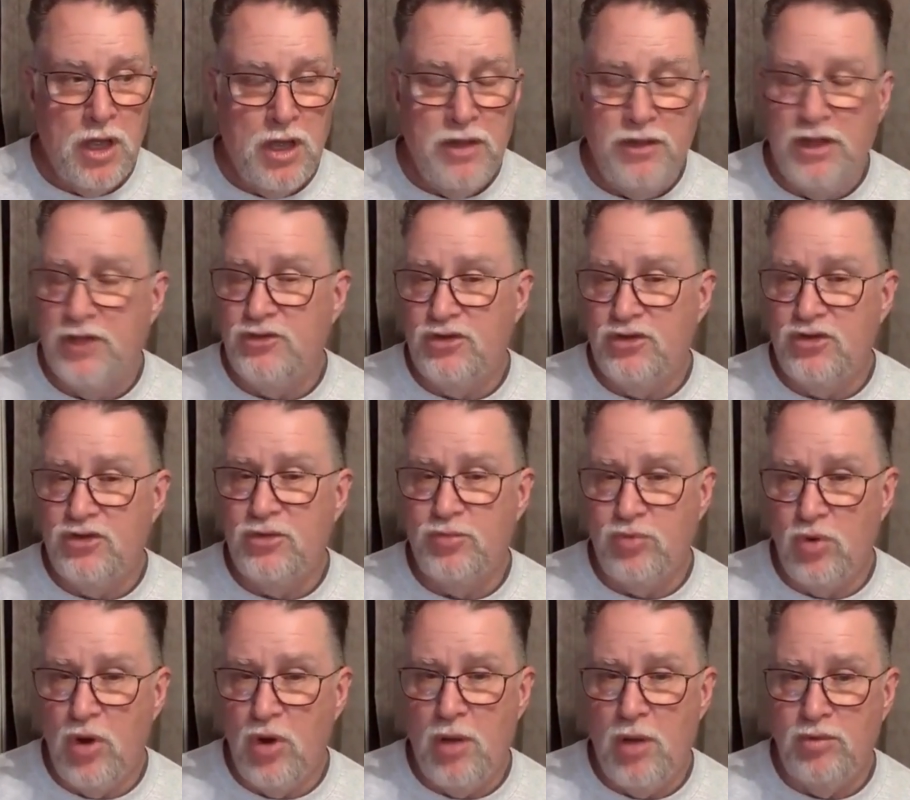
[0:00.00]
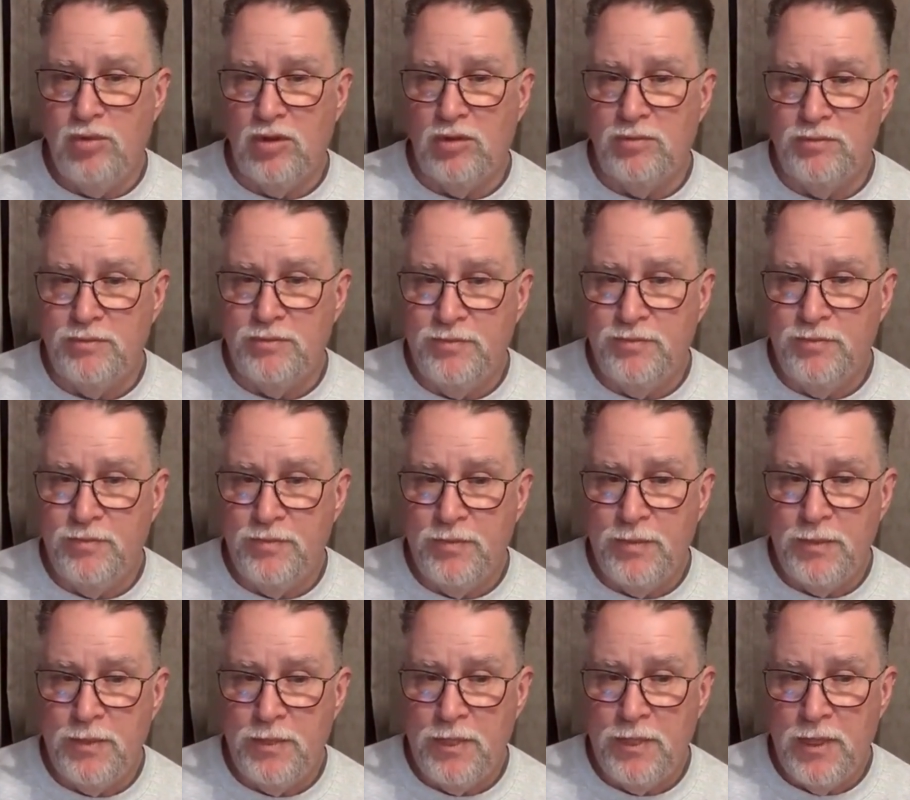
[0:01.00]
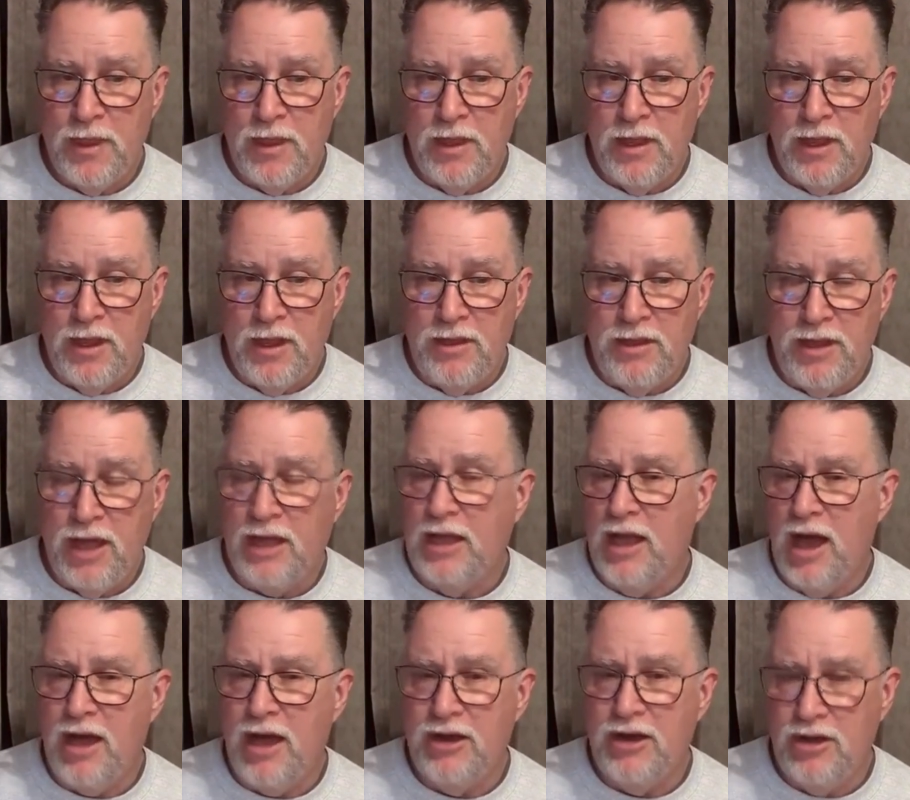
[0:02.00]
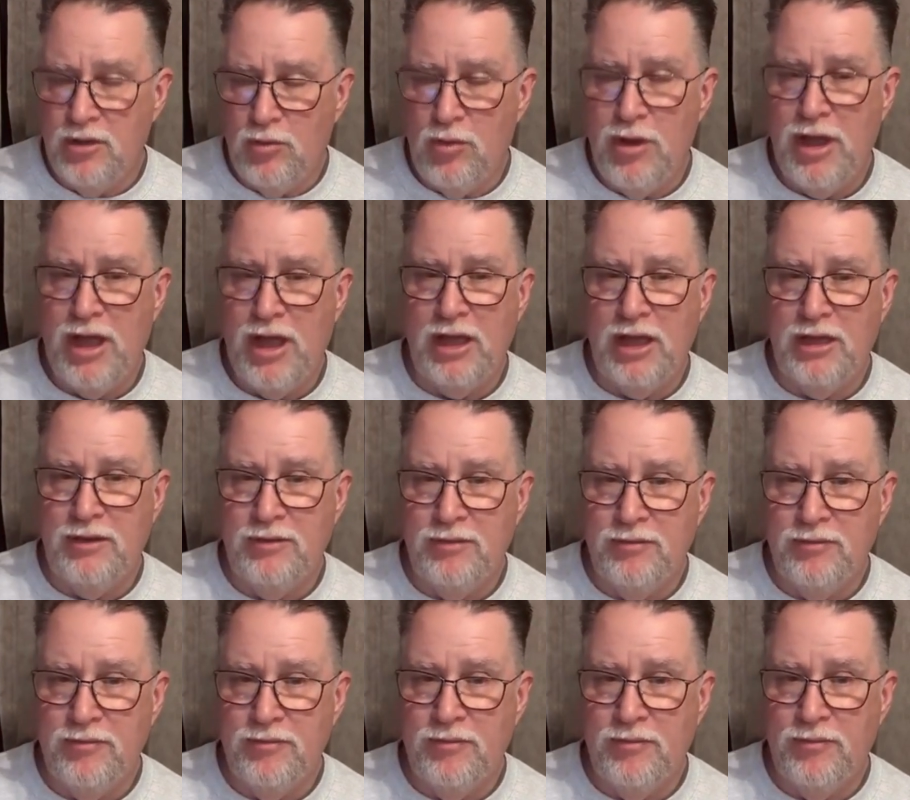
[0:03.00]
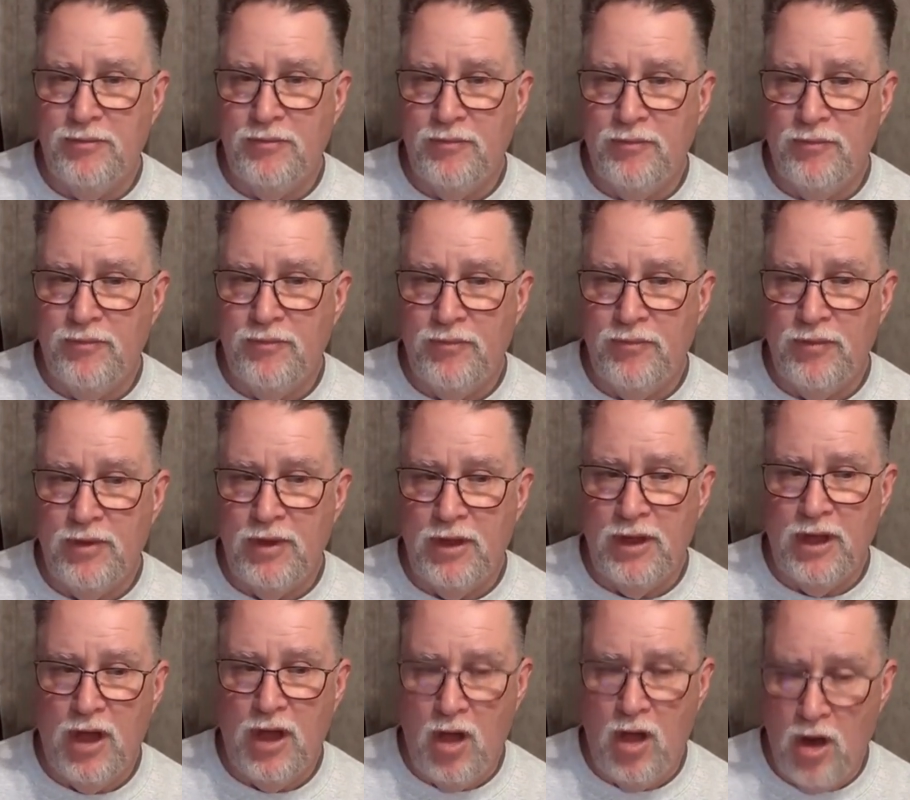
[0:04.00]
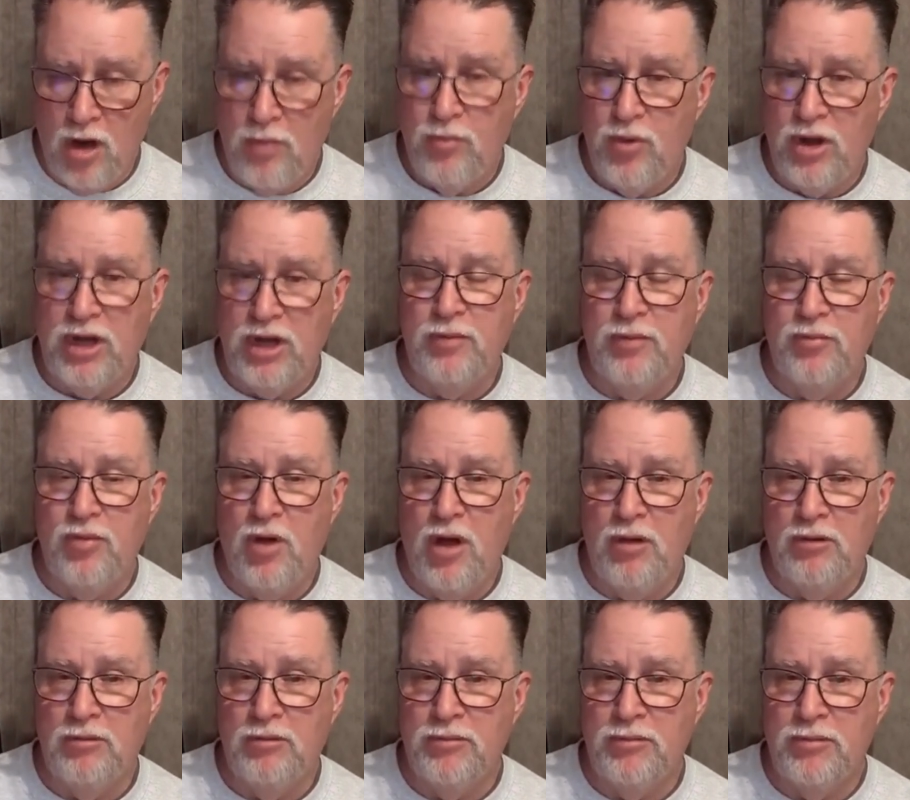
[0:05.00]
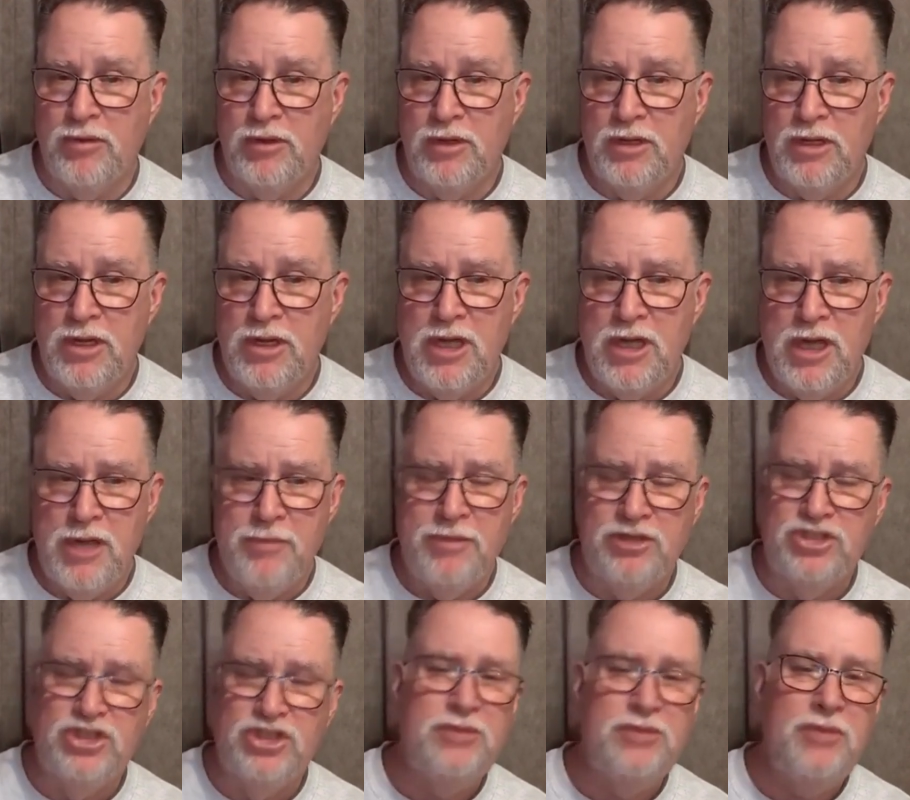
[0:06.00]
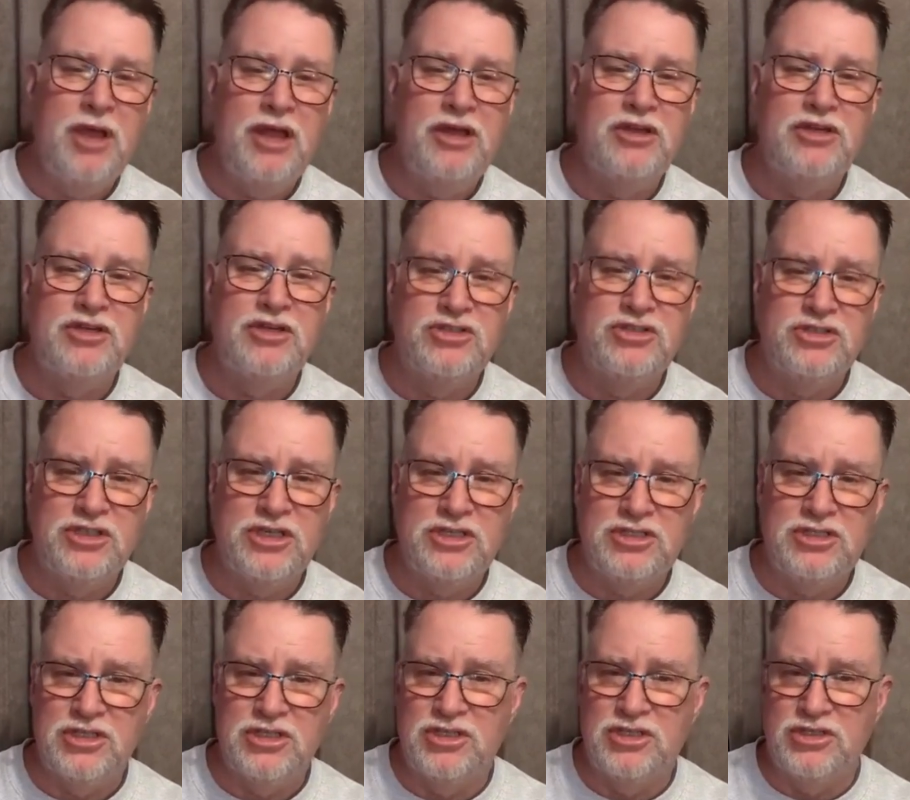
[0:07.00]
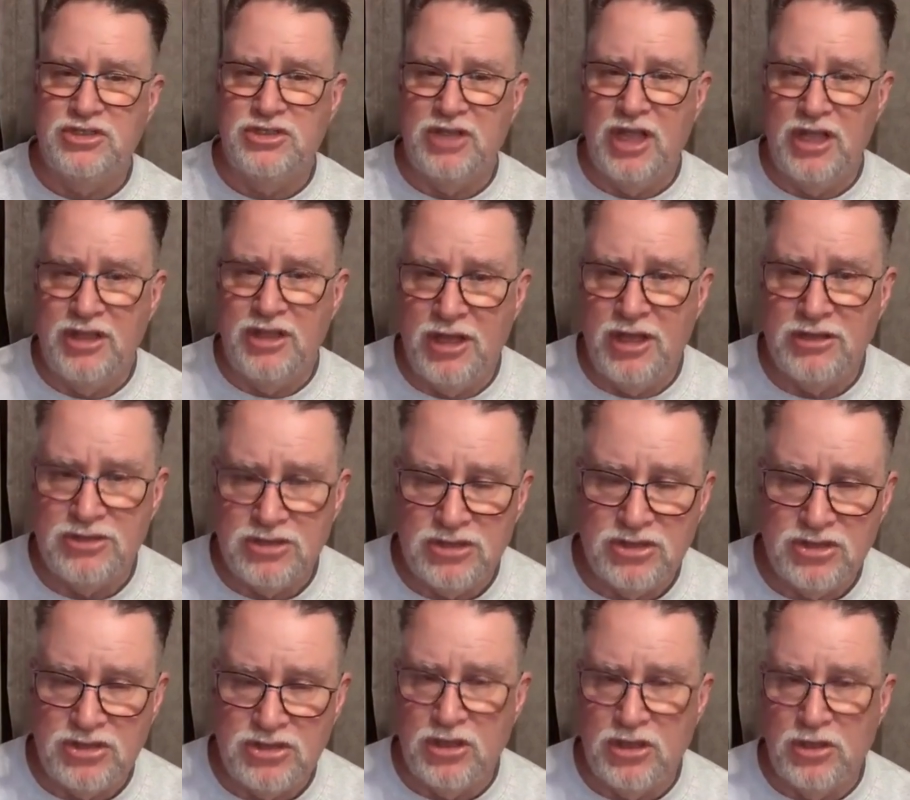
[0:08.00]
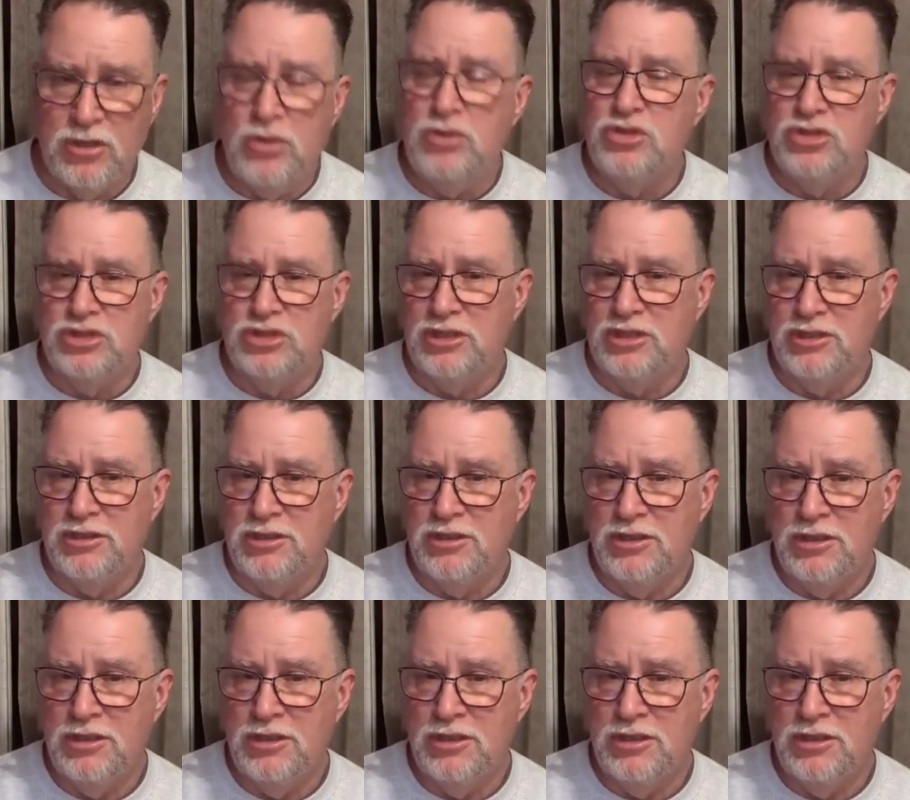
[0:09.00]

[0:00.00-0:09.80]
This is a problem that got in the way heartbreaking problem. But she made a decision to say there's a solution.